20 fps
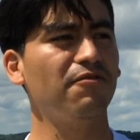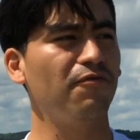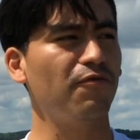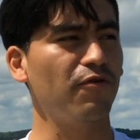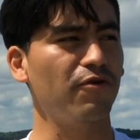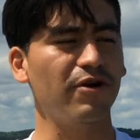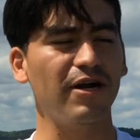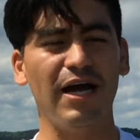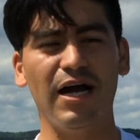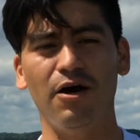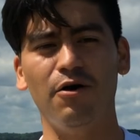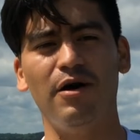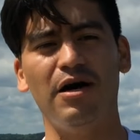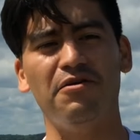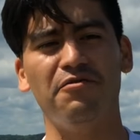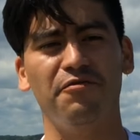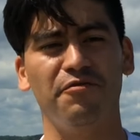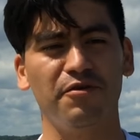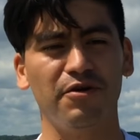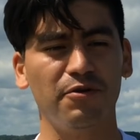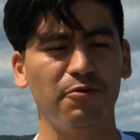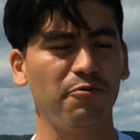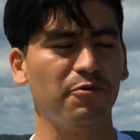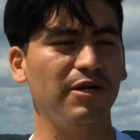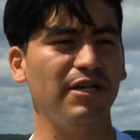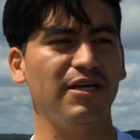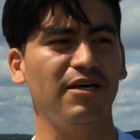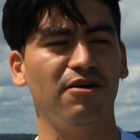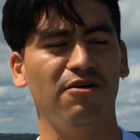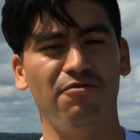for now I feel
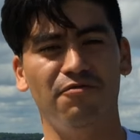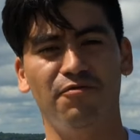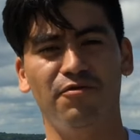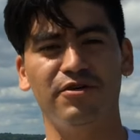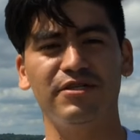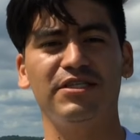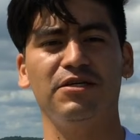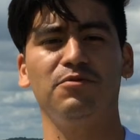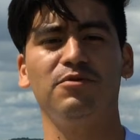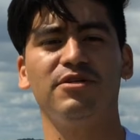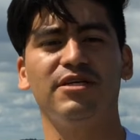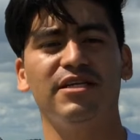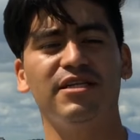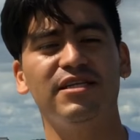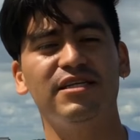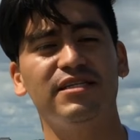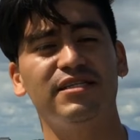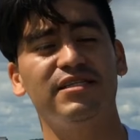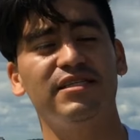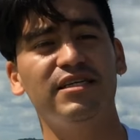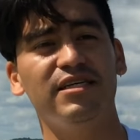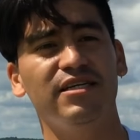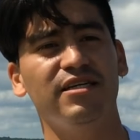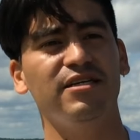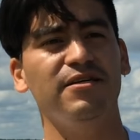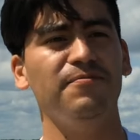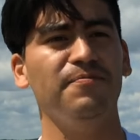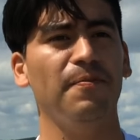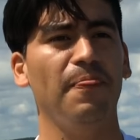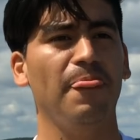really comfortable in this
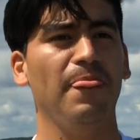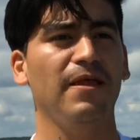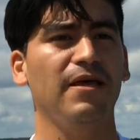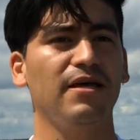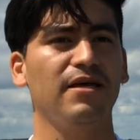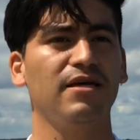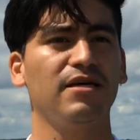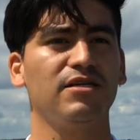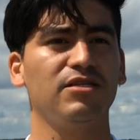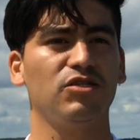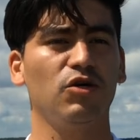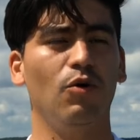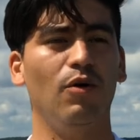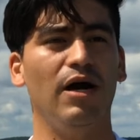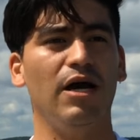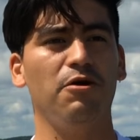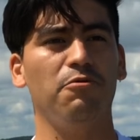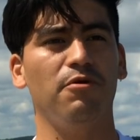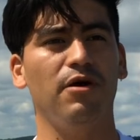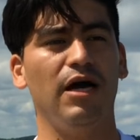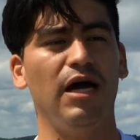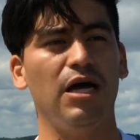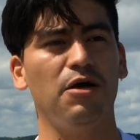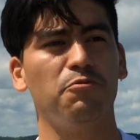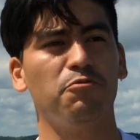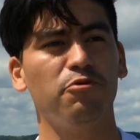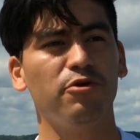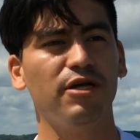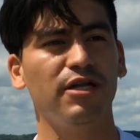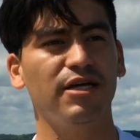city. So
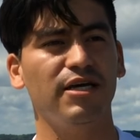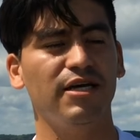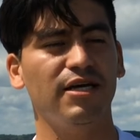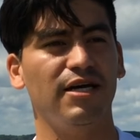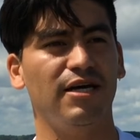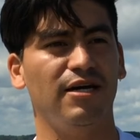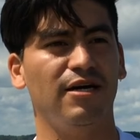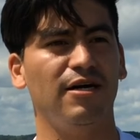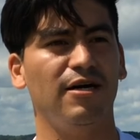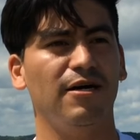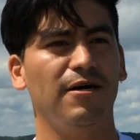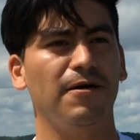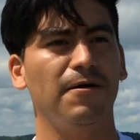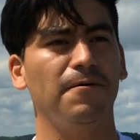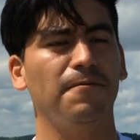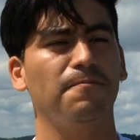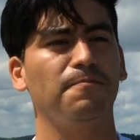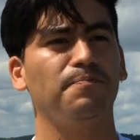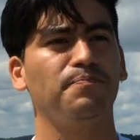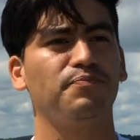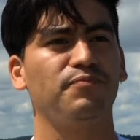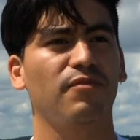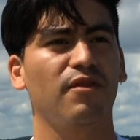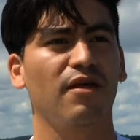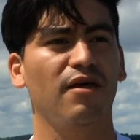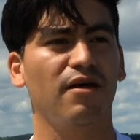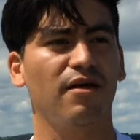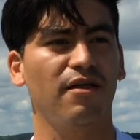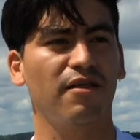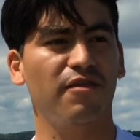I'm really
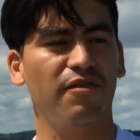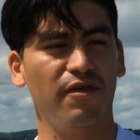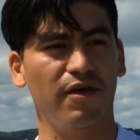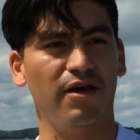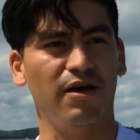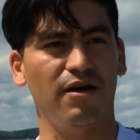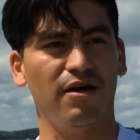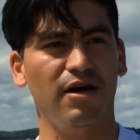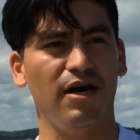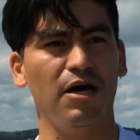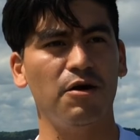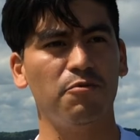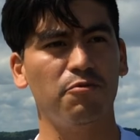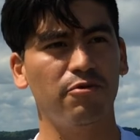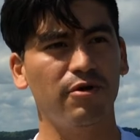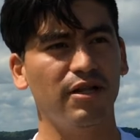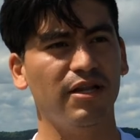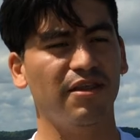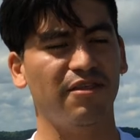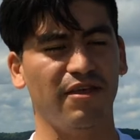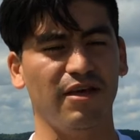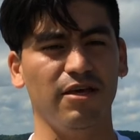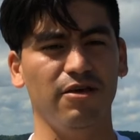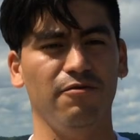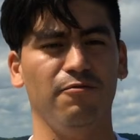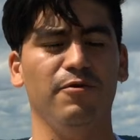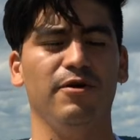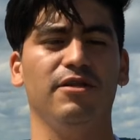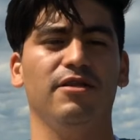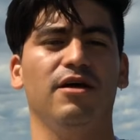
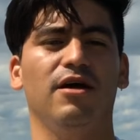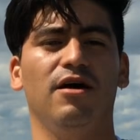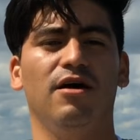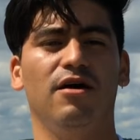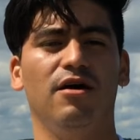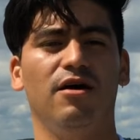thankful with